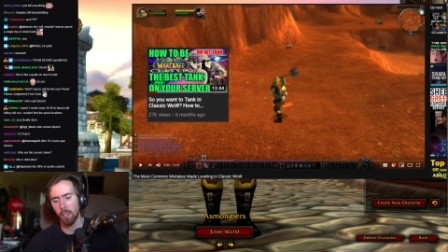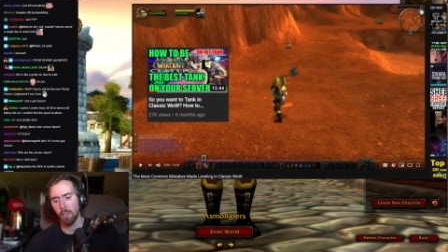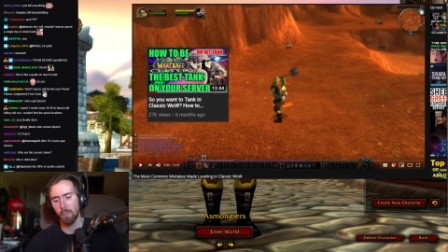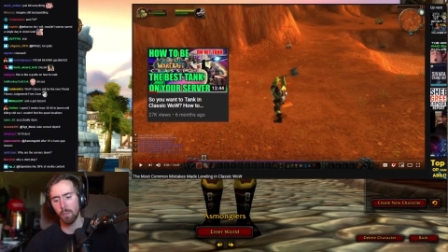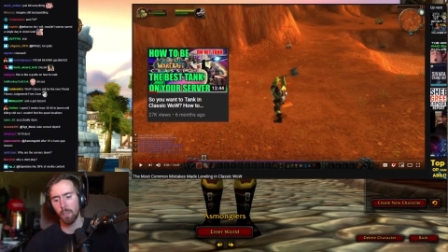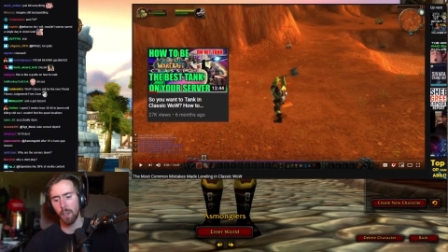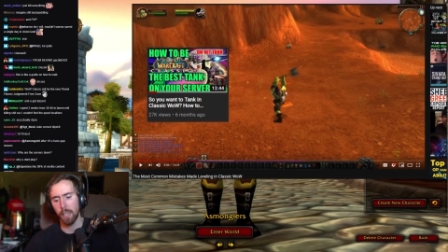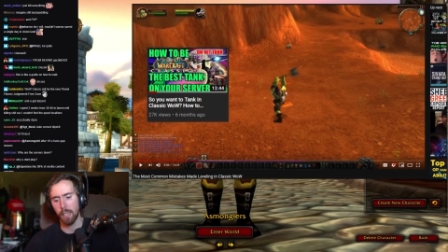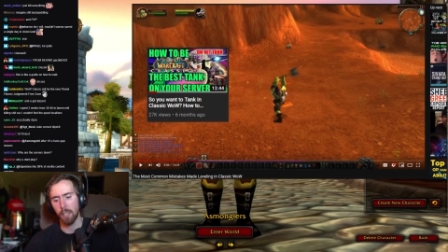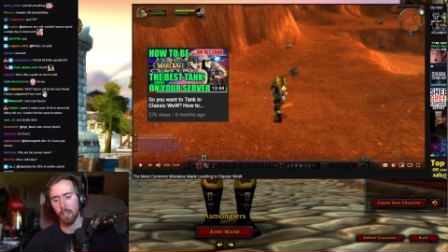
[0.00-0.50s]

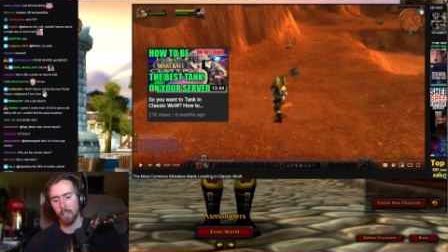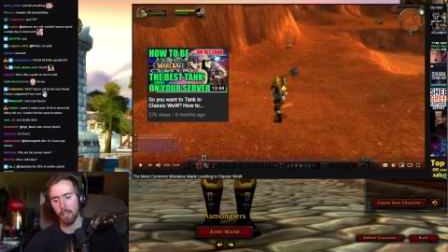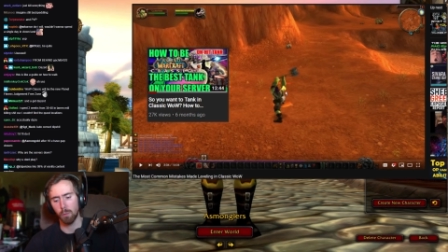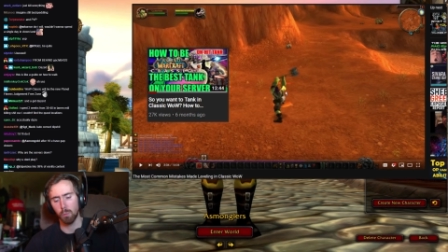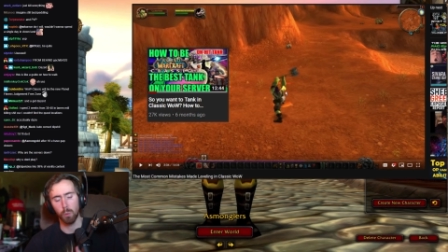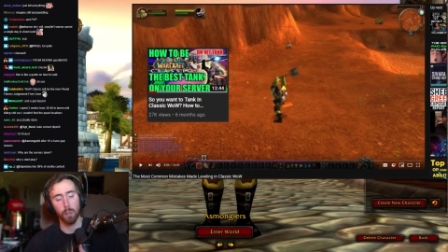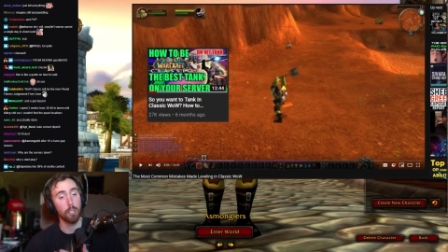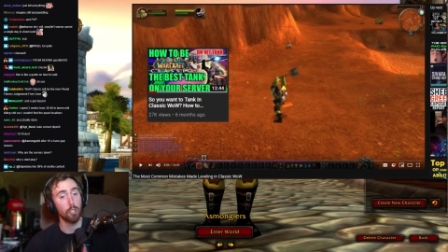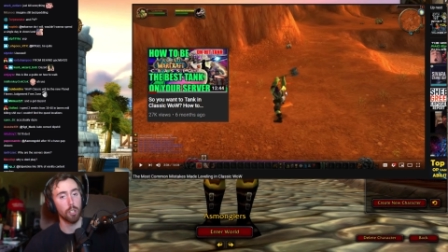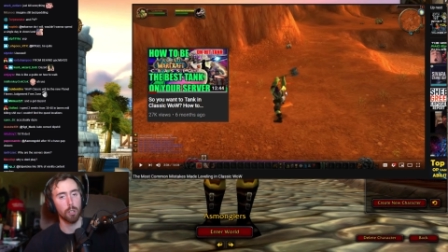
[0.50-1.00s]
like like
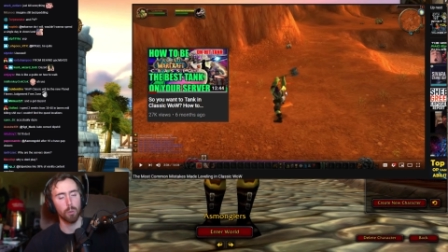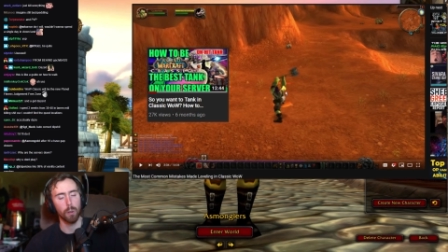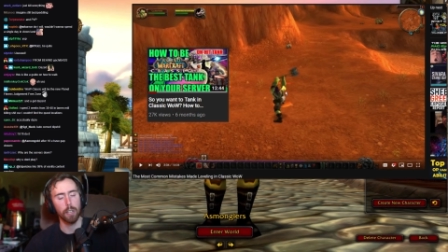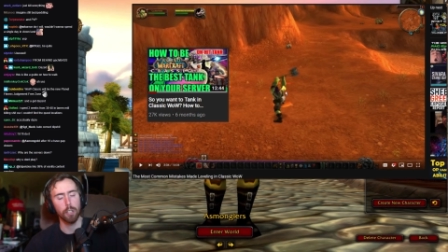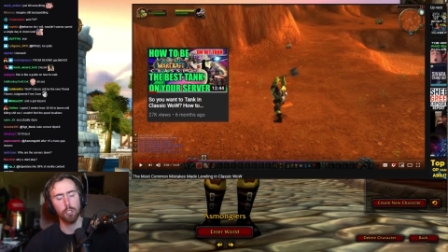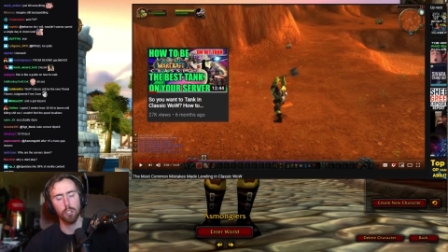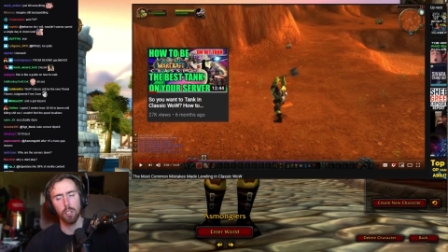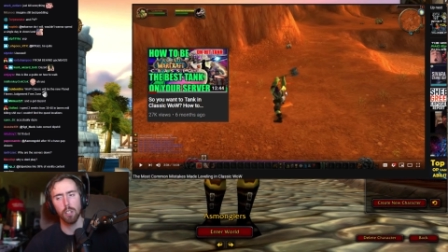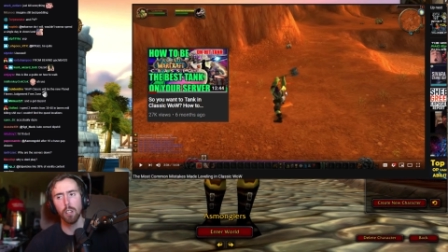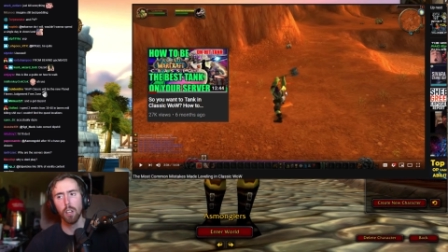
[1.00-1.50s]

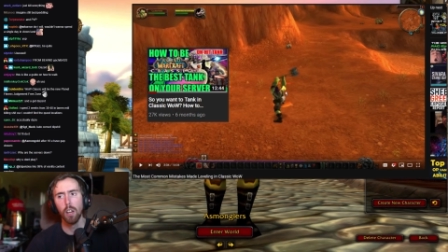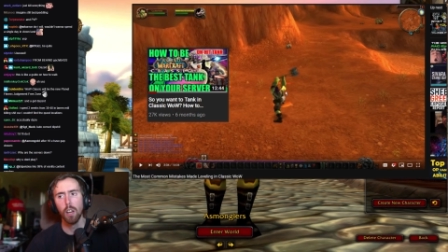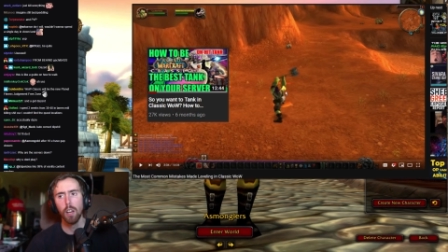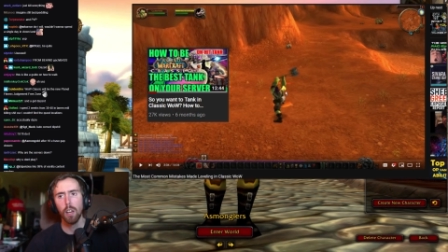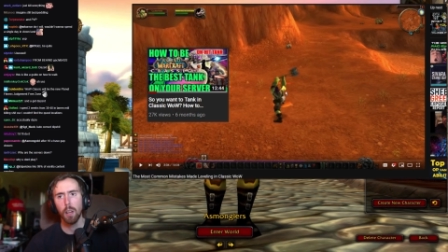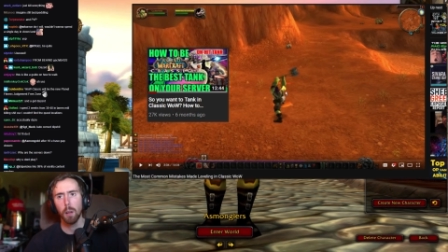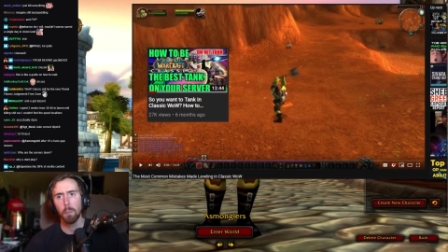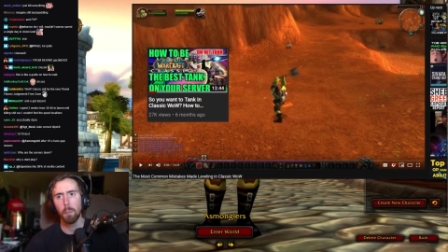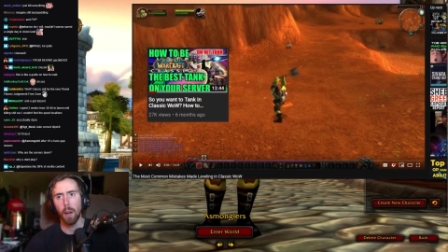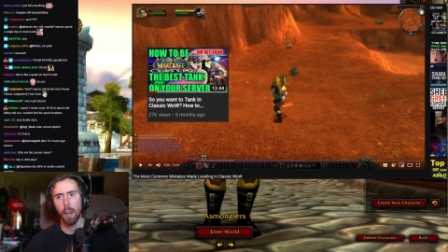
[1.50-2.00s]
regeneration
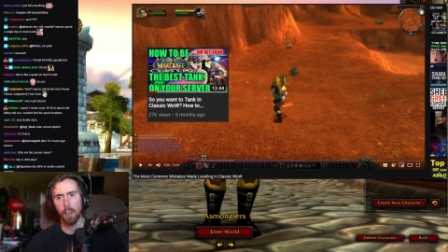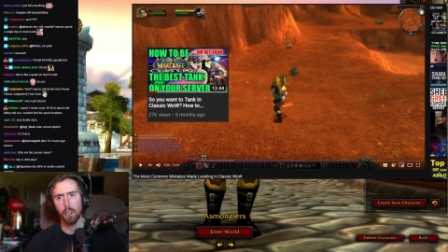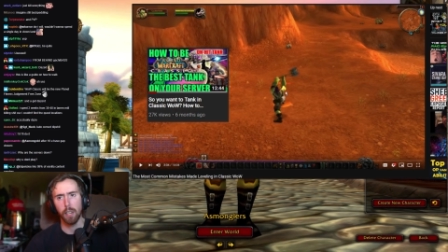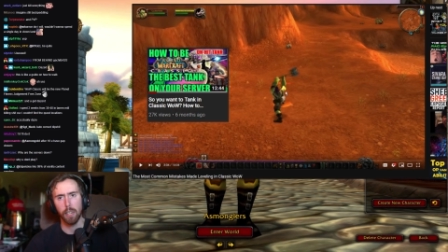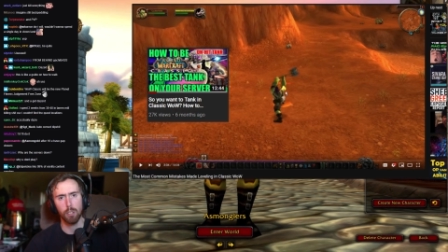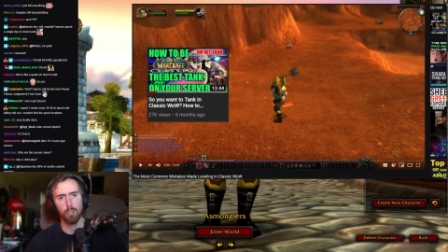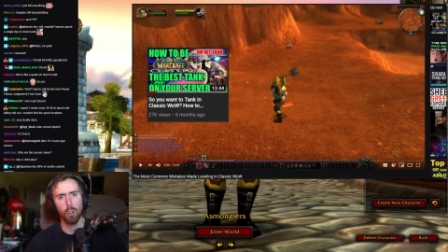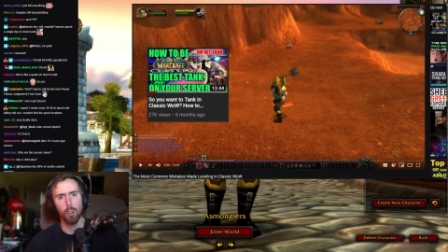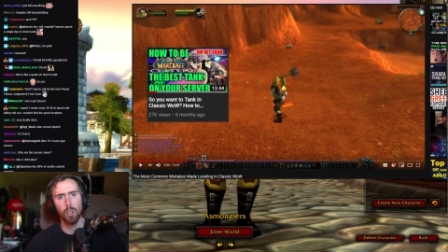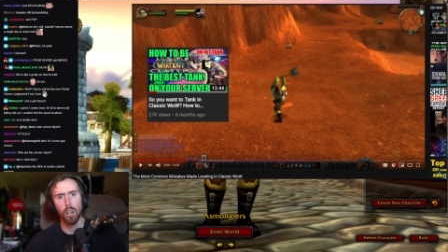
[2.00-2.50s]
at
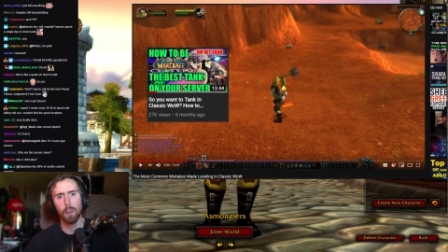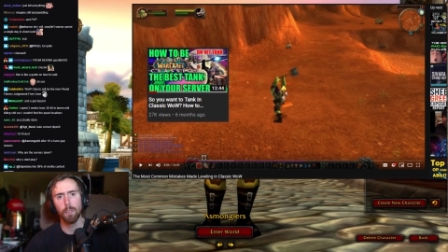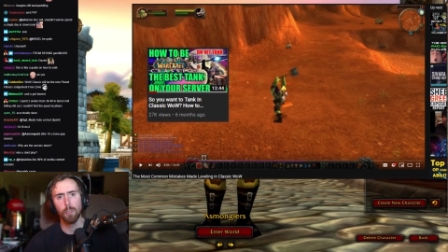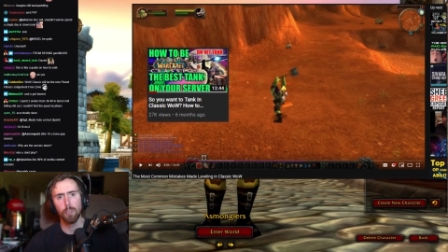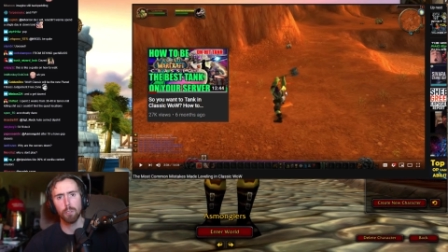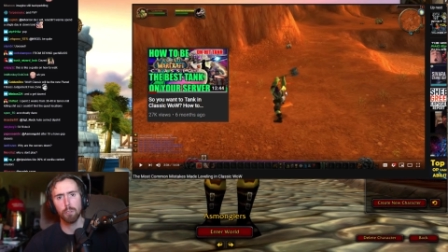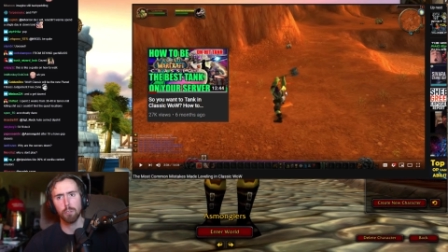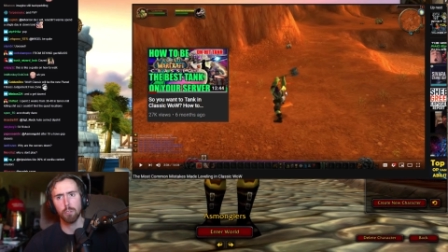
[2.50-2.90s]
like low levels.